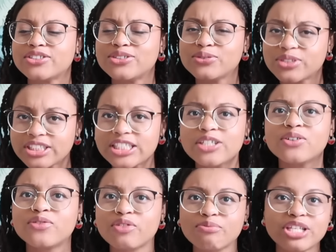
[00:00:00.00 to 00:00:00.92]
to
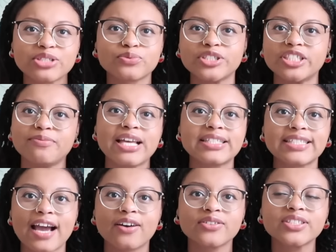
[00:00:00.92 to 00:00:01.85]
steal from this rich man's
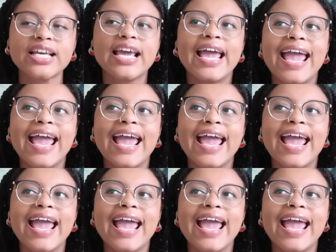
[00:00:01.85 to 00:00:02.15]
house.